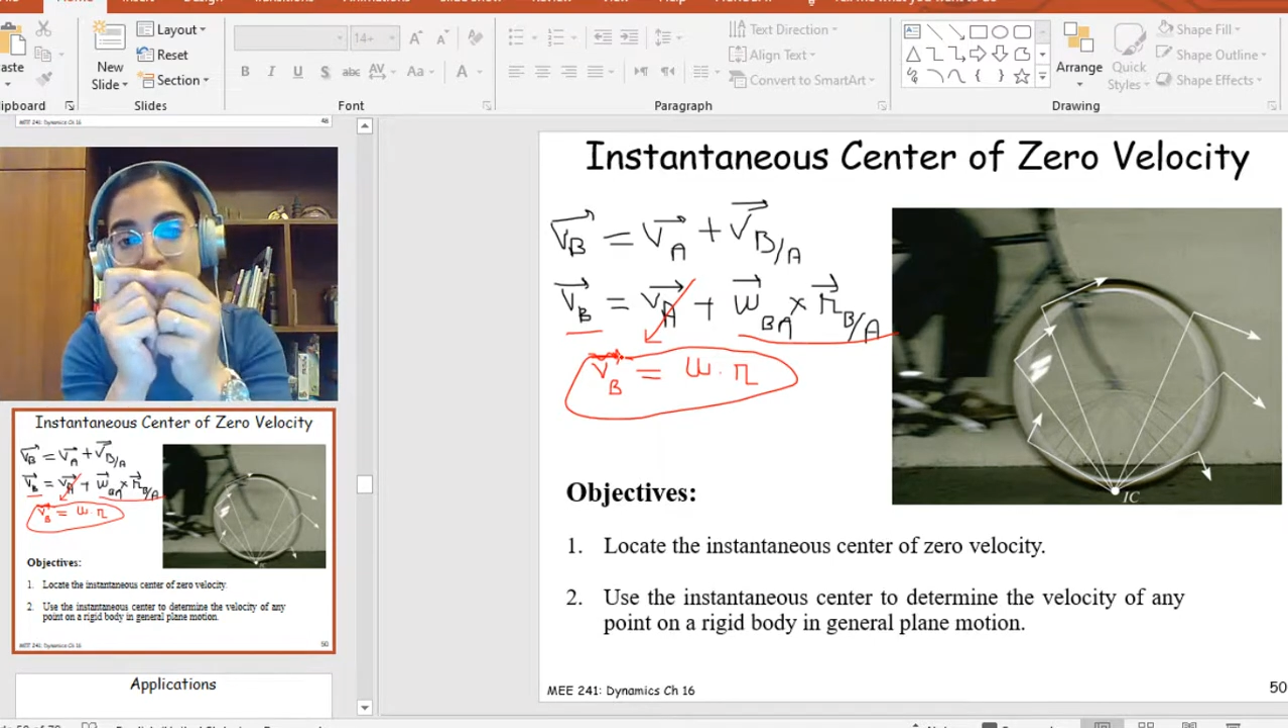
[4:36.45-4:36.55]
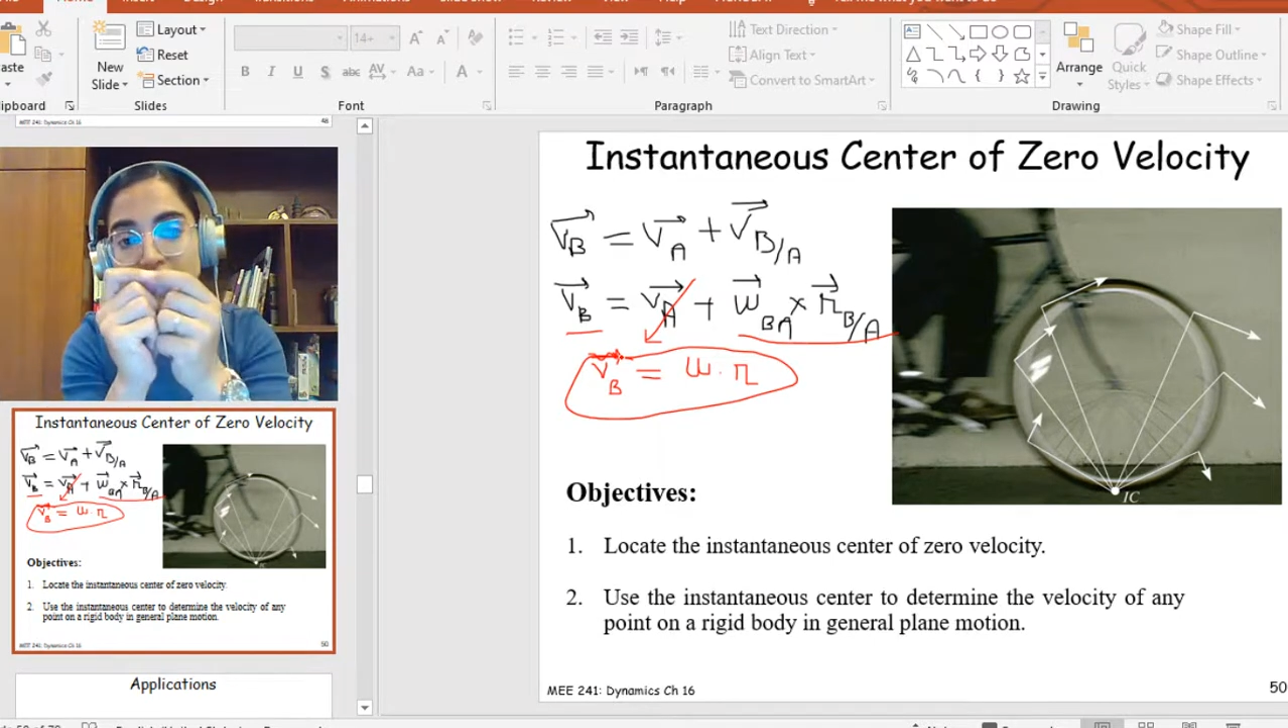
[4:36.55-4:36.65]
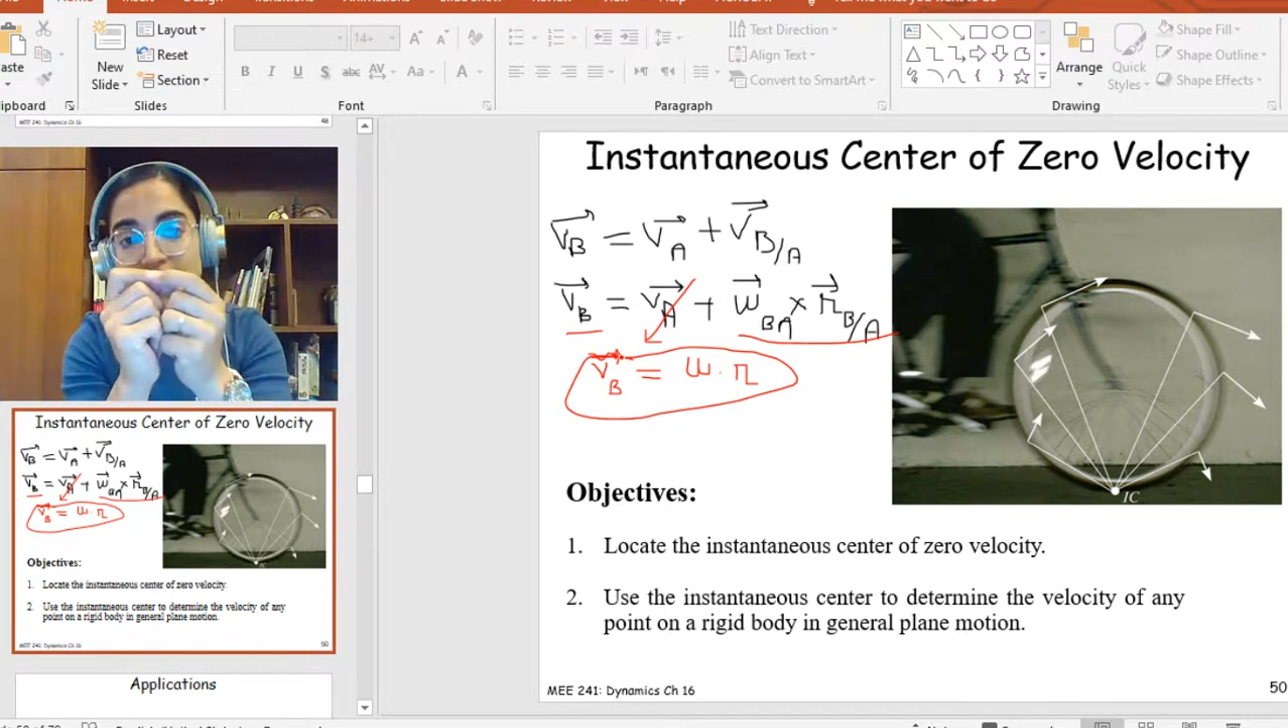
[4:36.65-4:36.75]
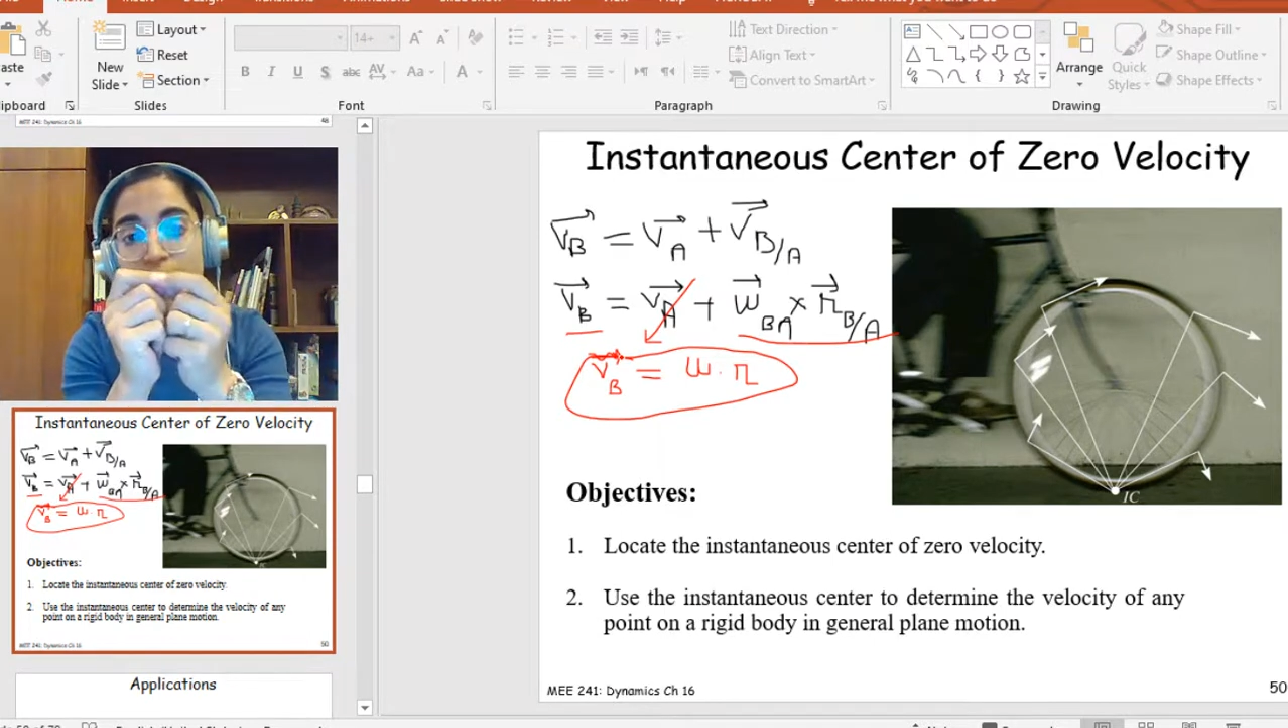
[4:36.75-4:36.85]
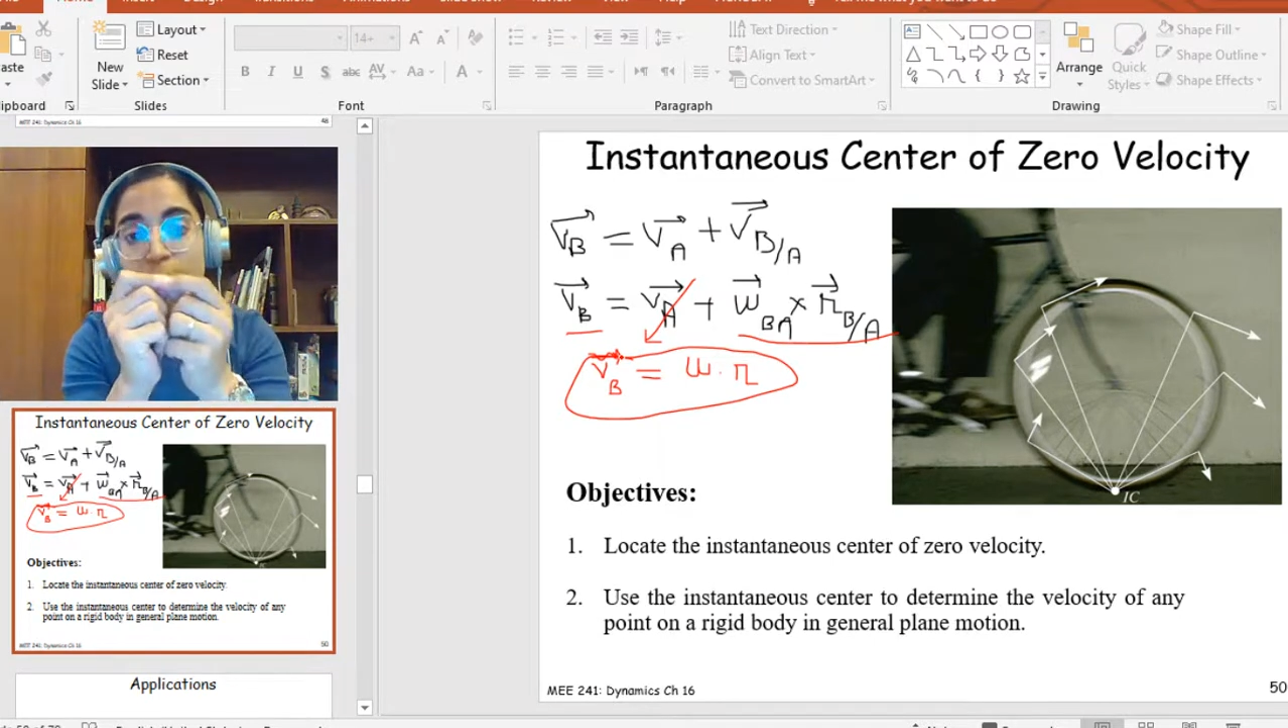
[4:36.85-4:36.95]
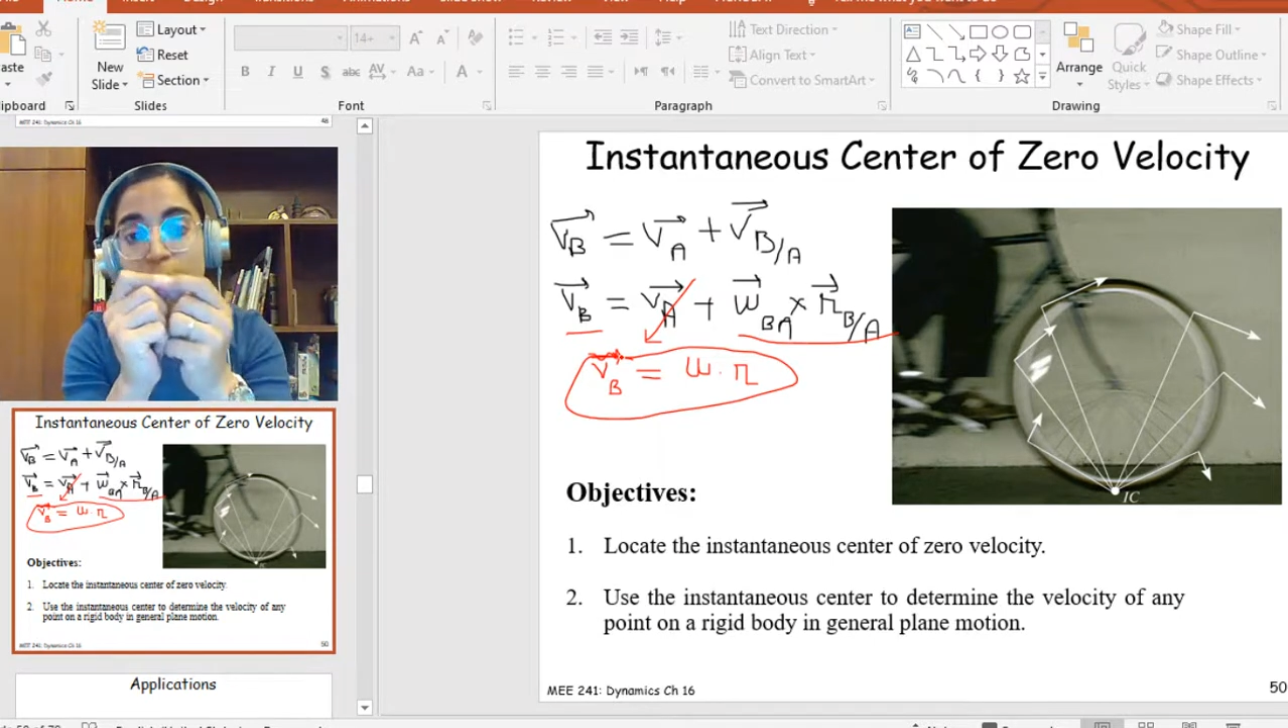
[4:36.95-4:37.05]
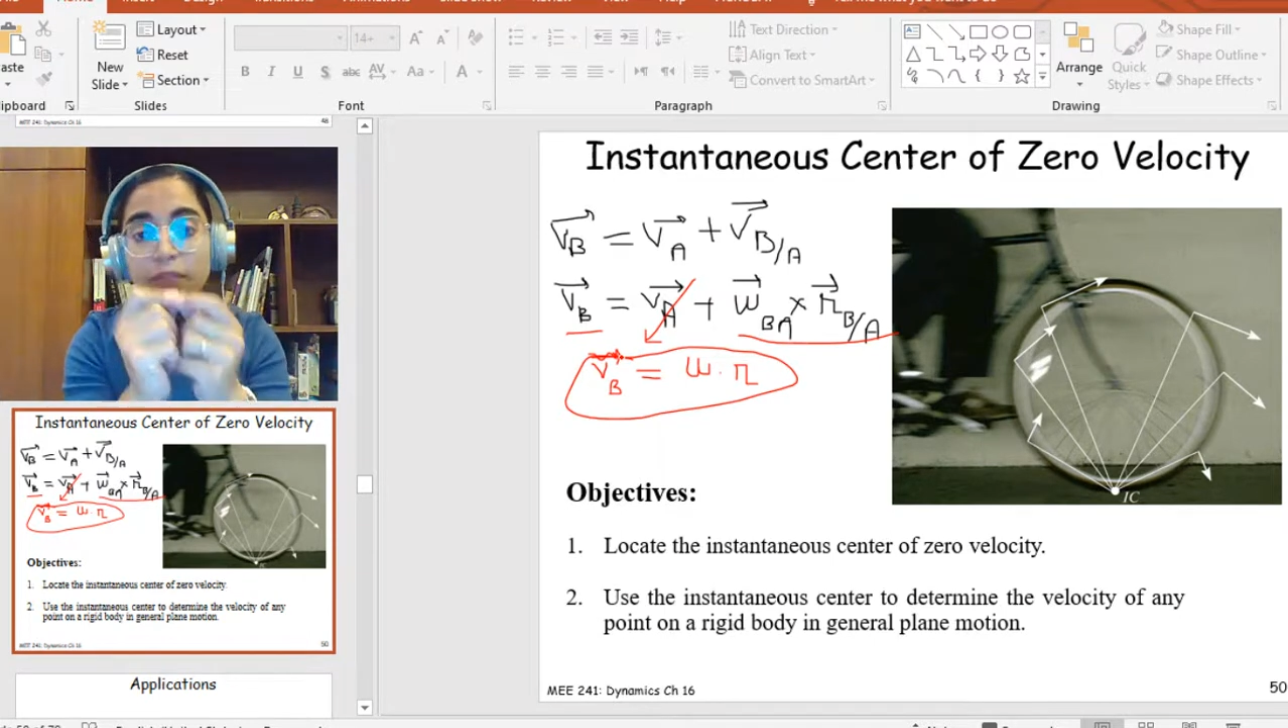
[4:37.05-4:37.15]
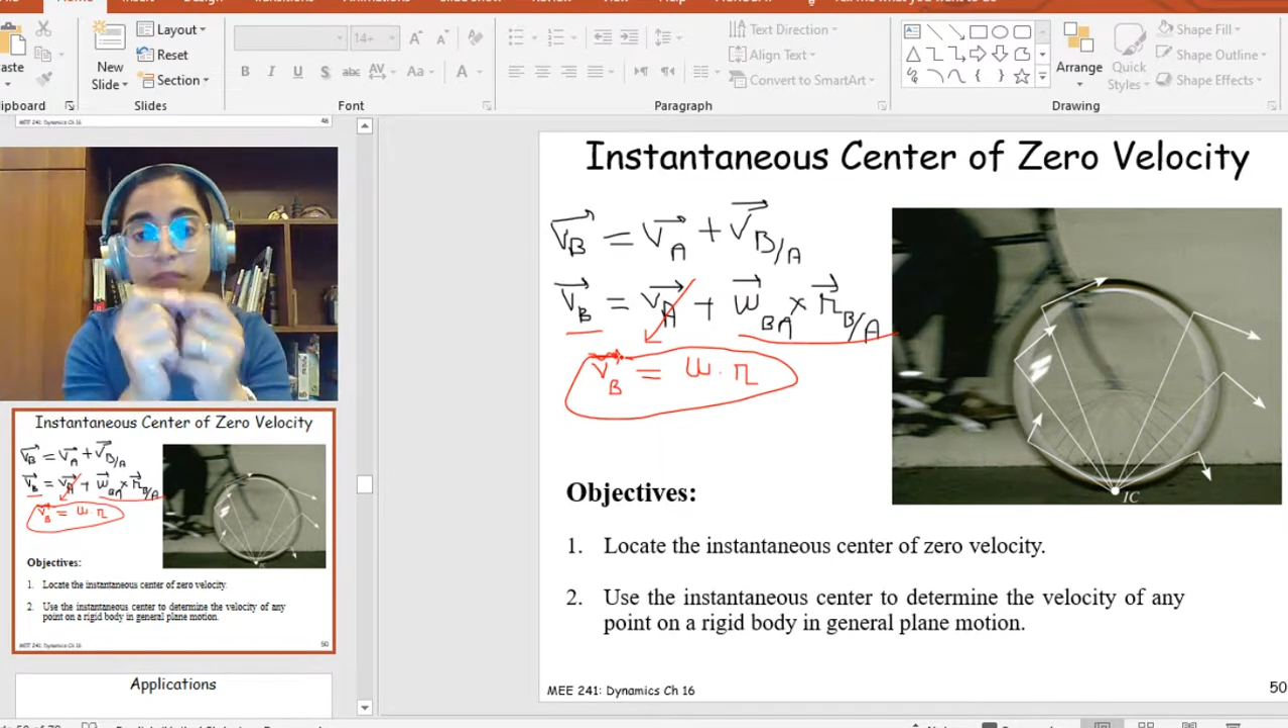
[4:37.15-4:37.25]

for example,